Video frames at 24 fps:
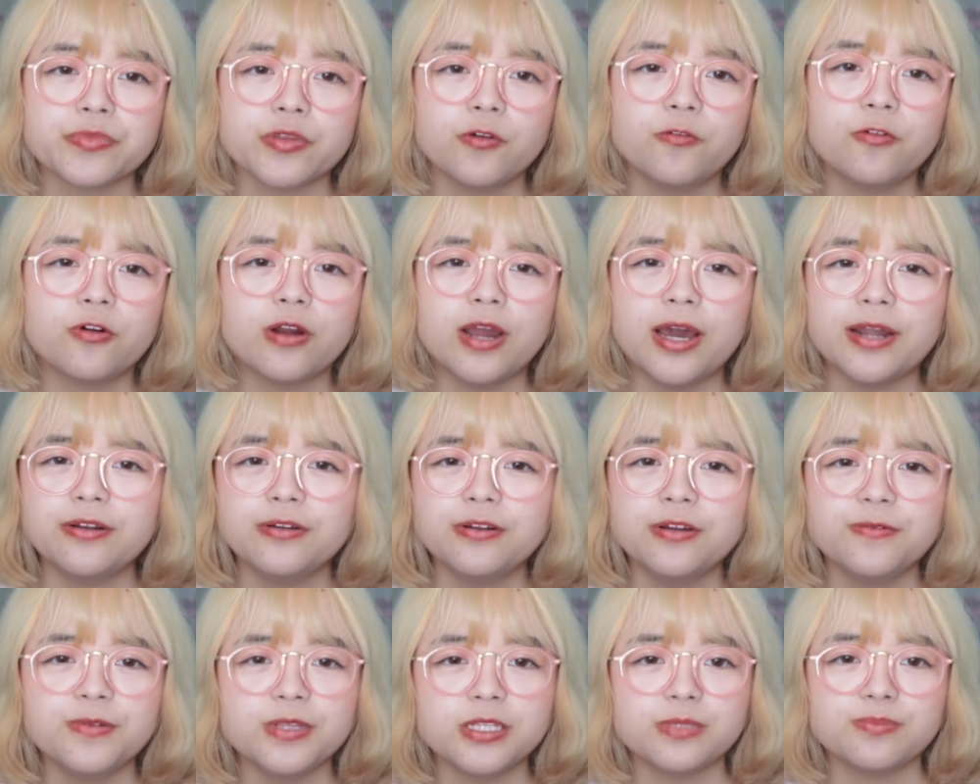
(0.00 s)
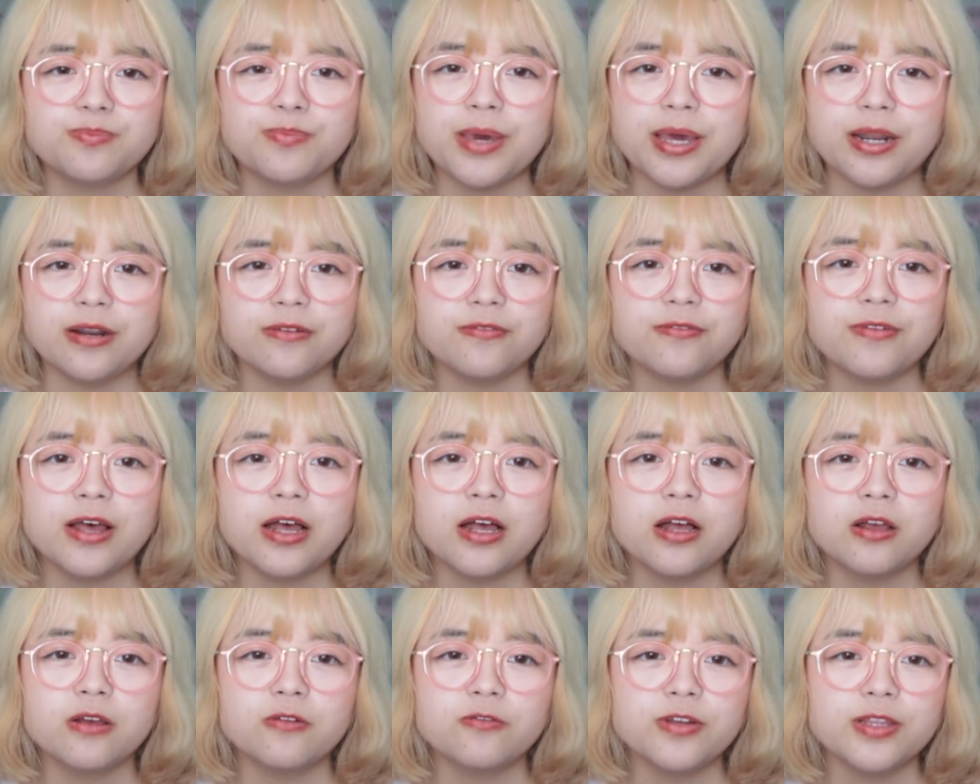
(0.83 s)
Or I don't know if it's
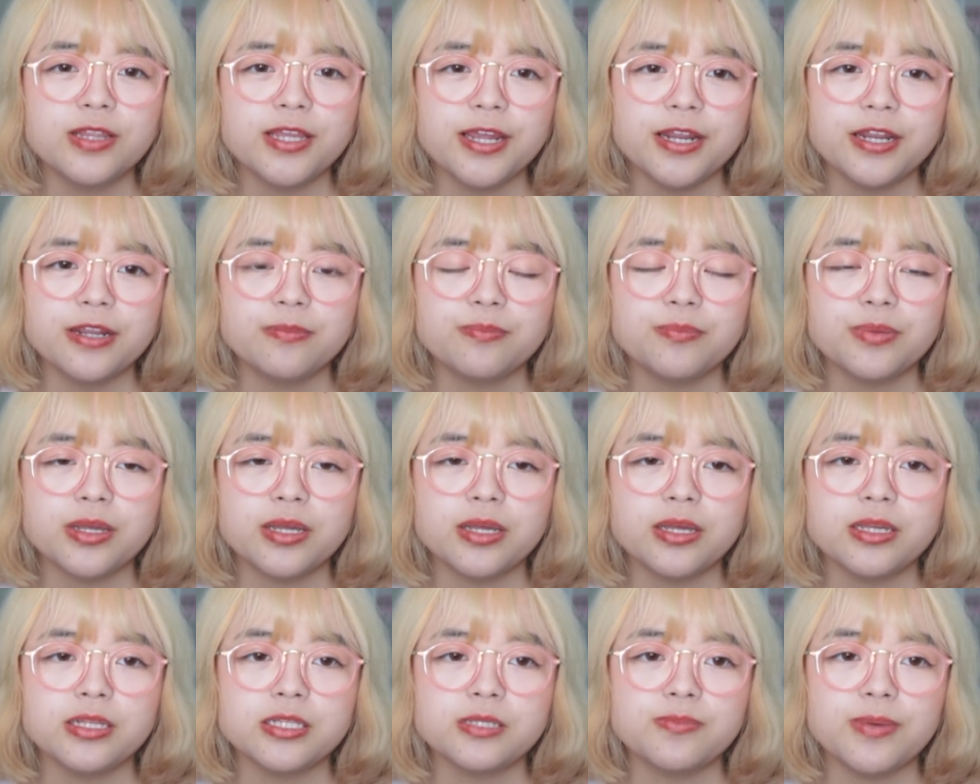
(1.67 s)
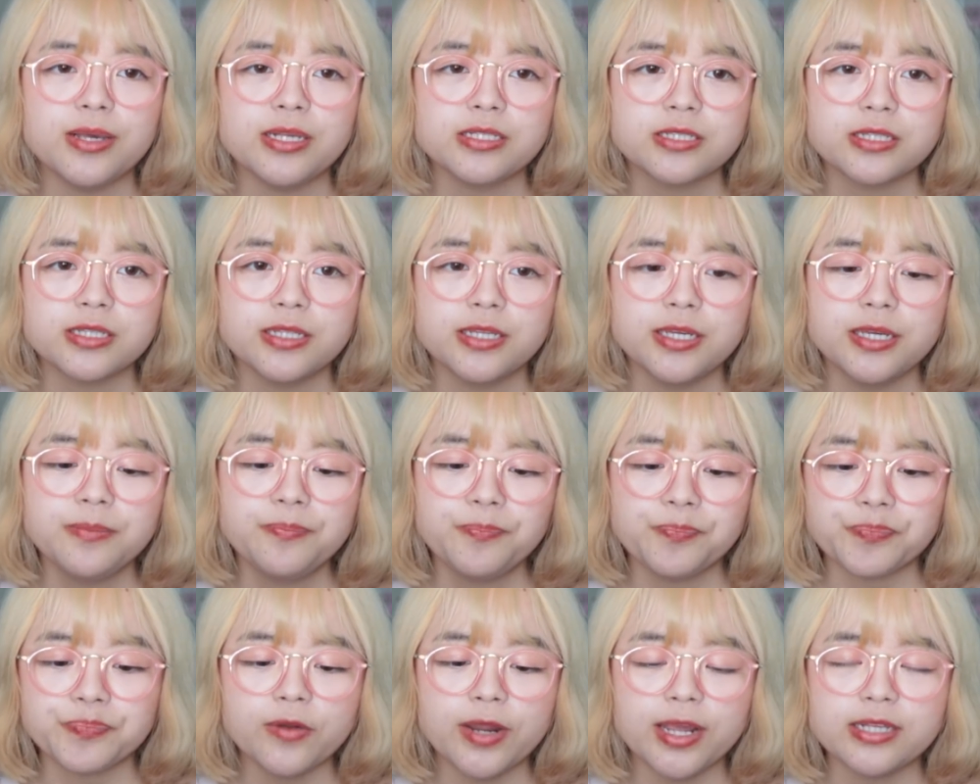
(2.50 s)
pedophile related, but it's
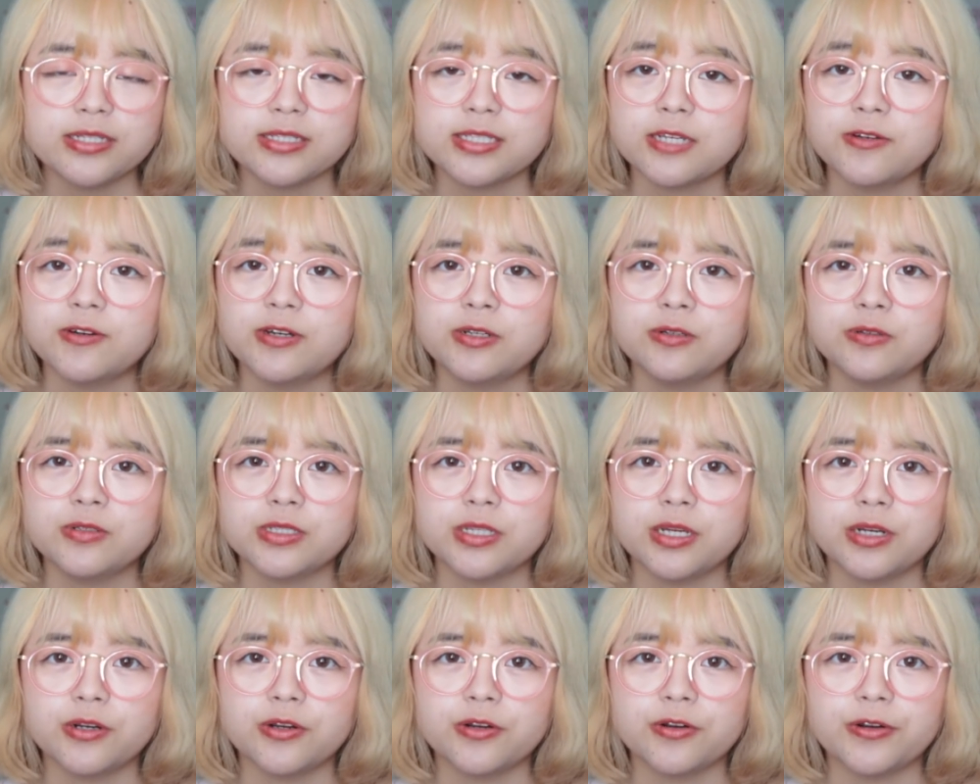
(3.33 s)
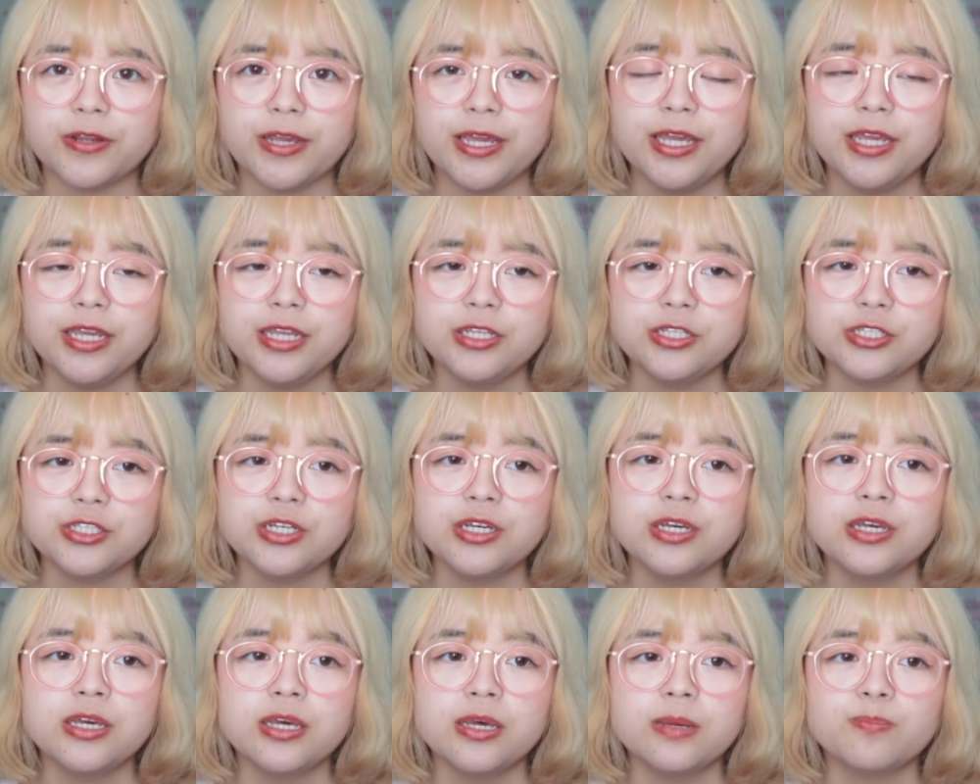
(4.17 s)
basically raise someone who's underage,
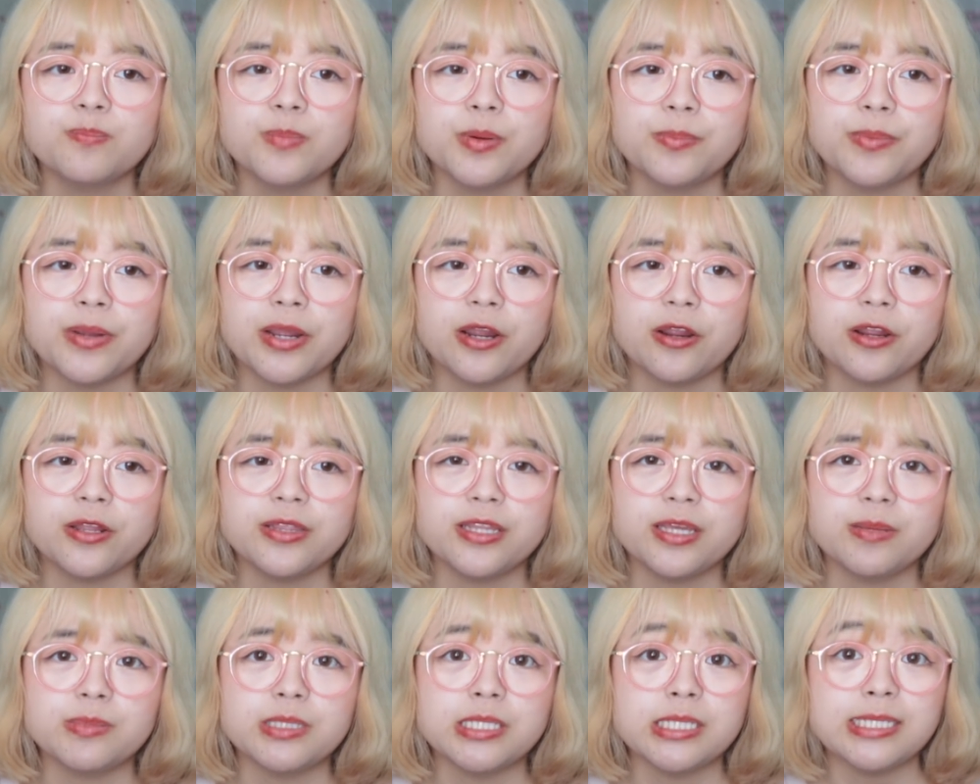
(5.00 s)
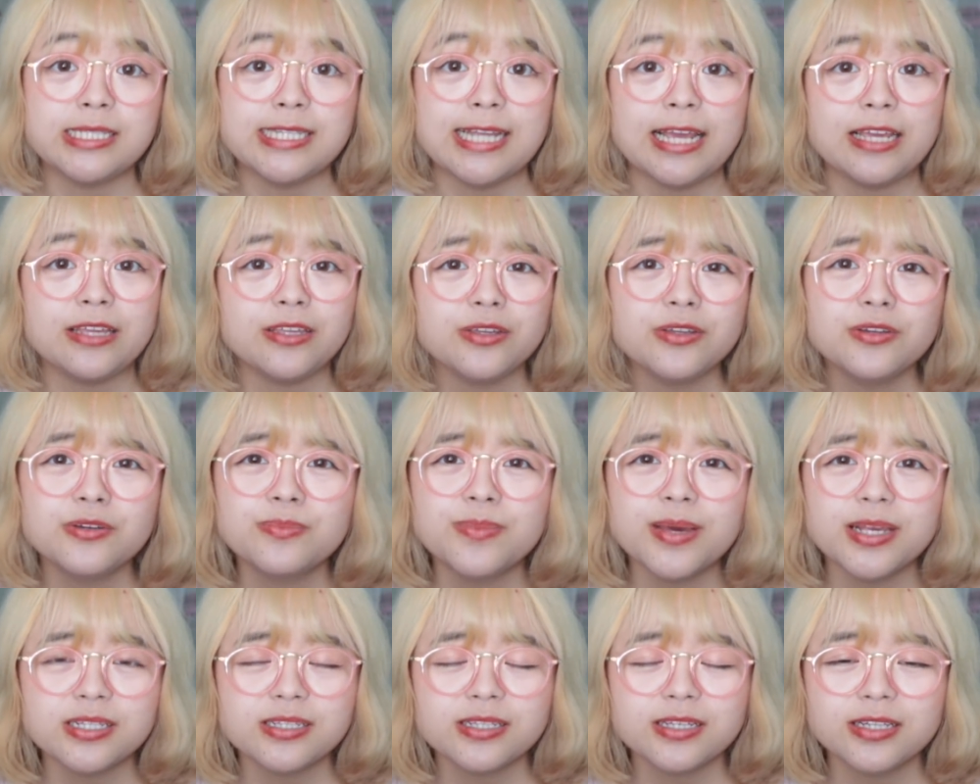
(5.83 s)
preparing them to date you,
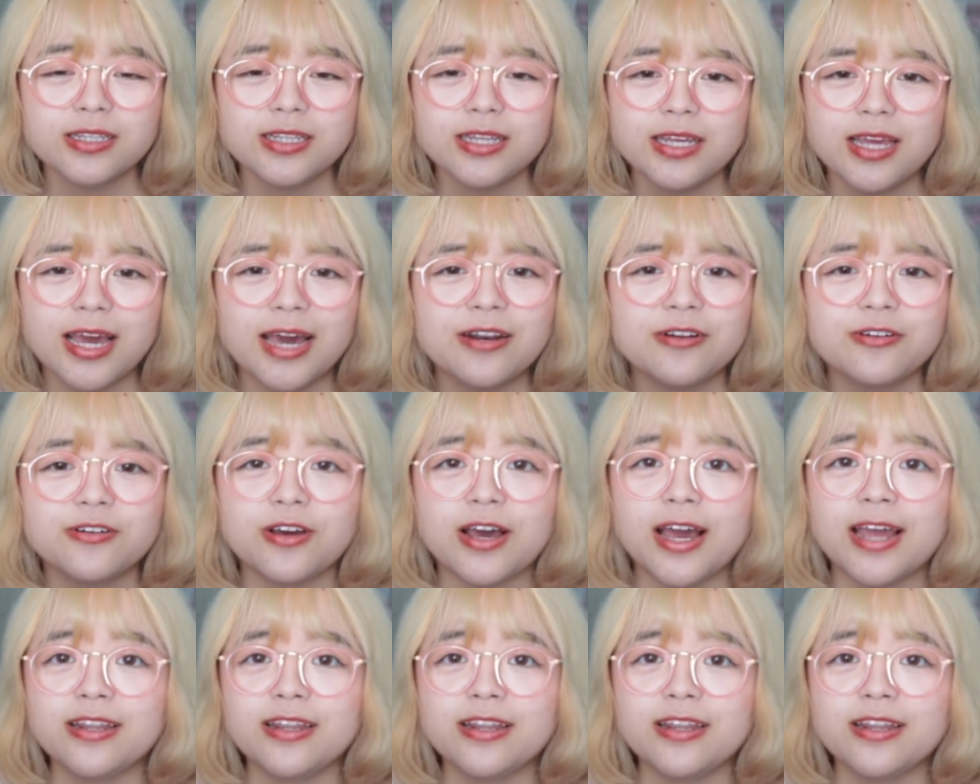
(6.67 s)
basically. I don't know.